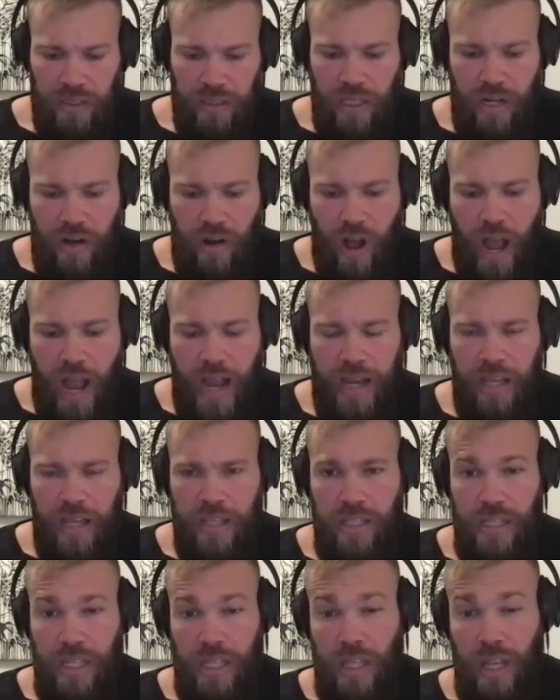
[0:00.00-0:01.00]
I can
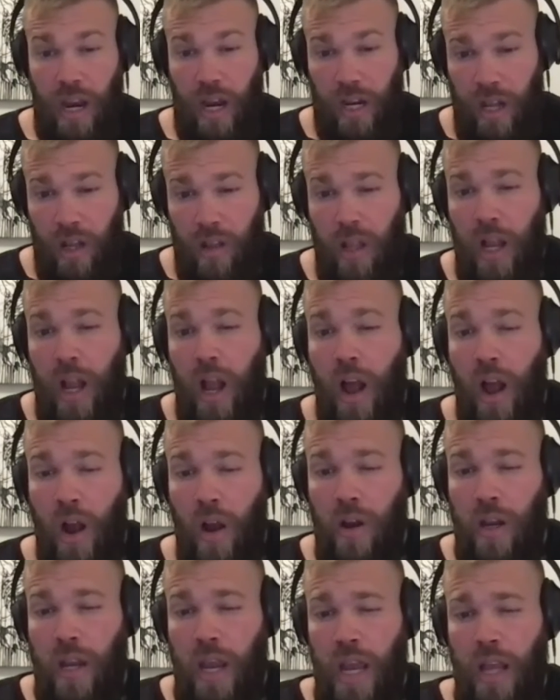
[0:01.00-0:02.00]
sit there and go like,
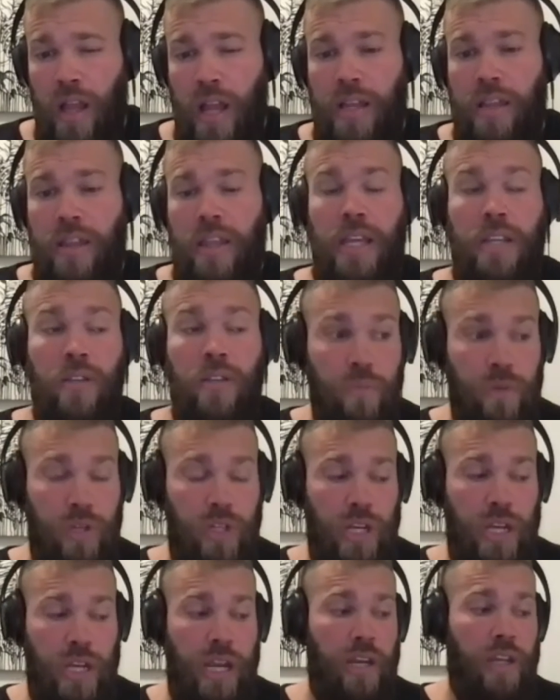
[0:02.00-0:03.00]
oh, okay, like this
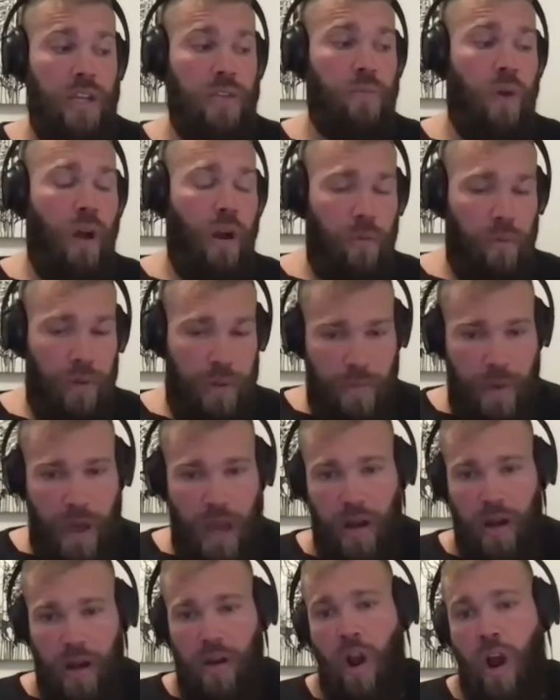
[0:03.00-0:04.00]
machine is probably
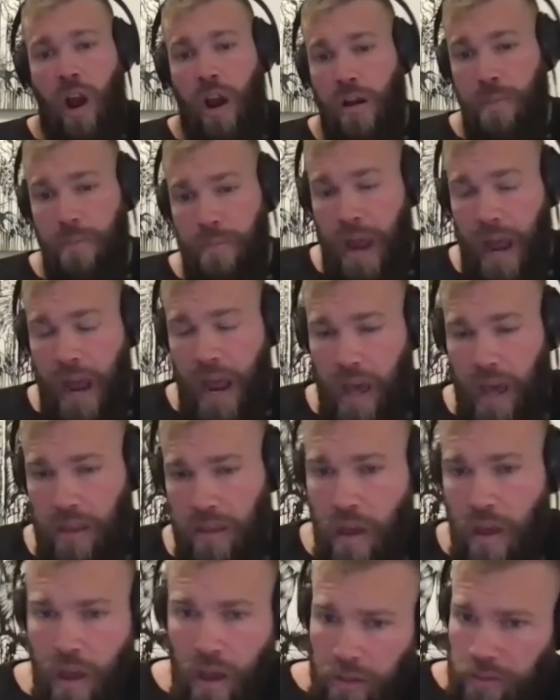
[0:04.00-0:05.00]
better arm path
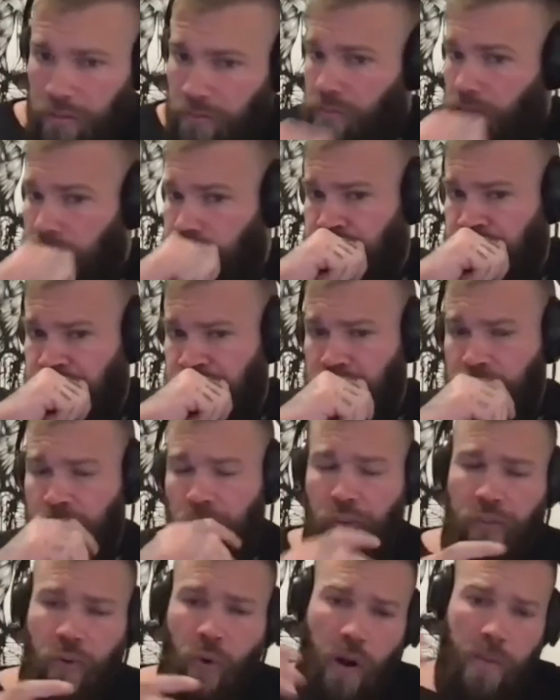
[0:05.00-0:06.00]

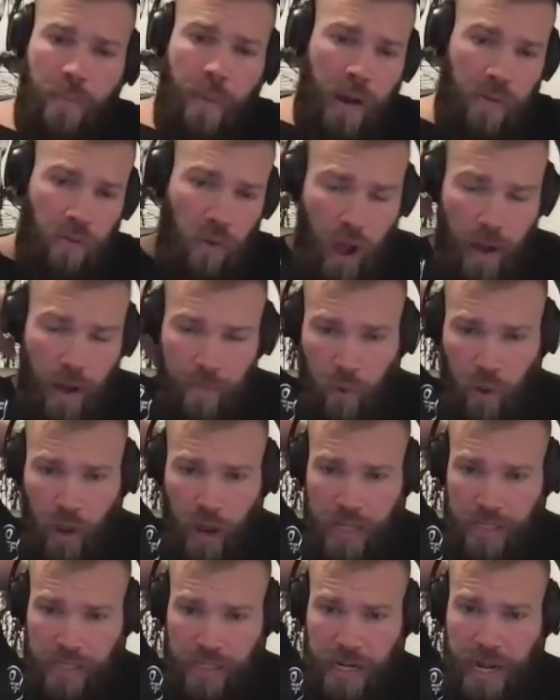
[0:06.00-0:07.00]
for my
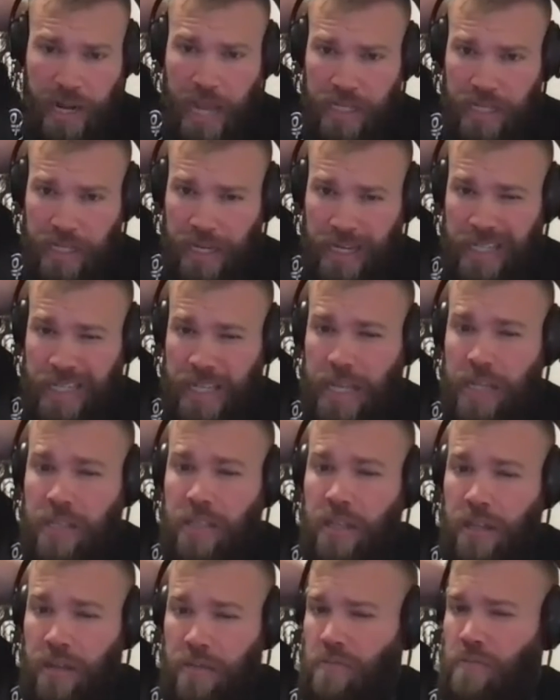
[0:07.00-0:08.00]
rhomboids, and it has like a
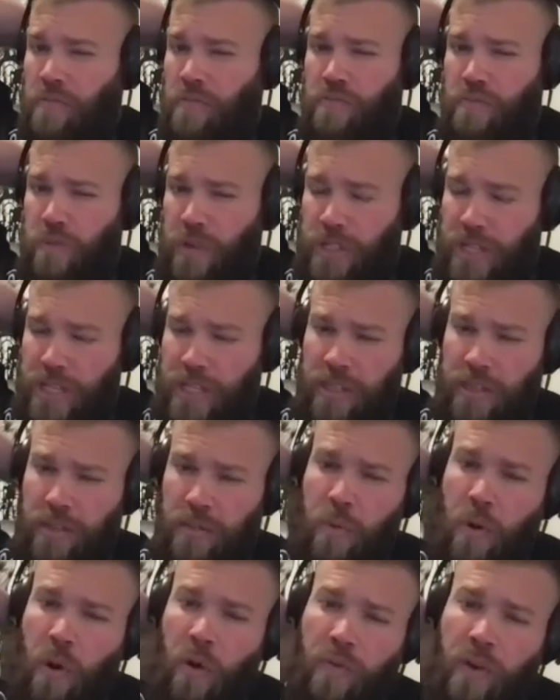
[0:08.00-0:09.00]
decent resistance
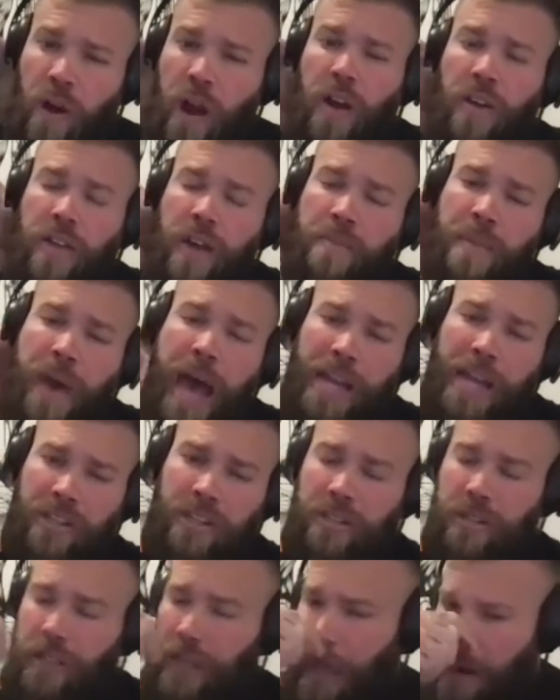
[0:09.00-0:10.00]
profile that
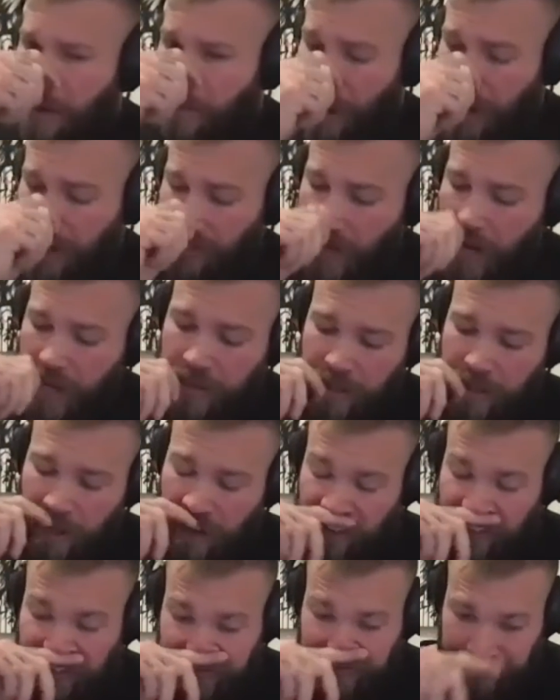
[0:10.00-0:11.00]
matches kind of my strength
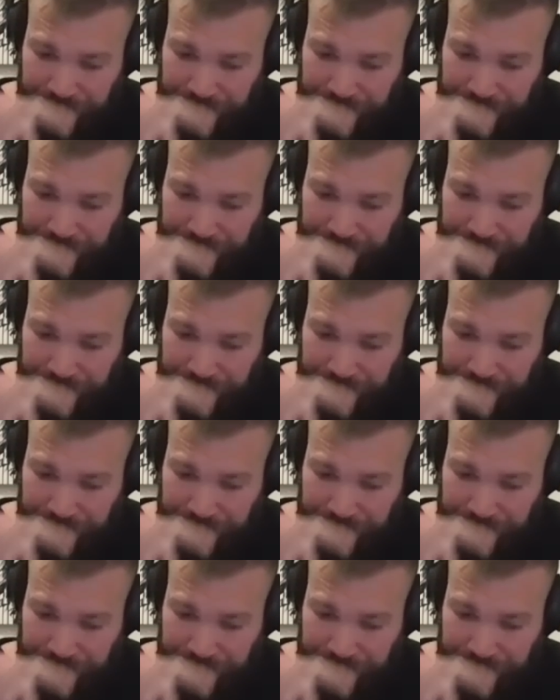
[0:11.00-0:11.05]
curve.